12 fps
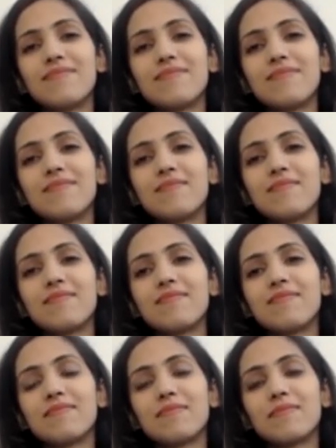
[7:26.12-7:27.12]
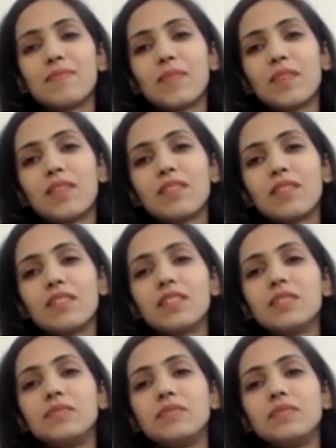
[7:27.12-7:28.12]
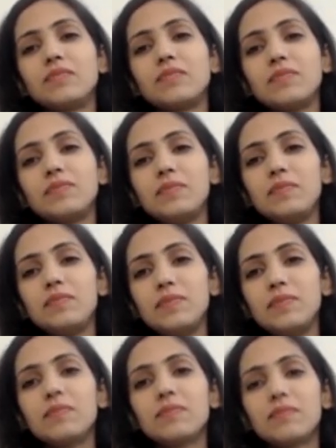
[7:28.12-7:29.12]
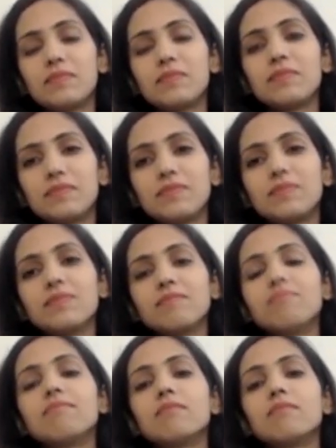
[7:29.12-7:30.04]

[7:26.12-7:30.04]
The person shown says nothing.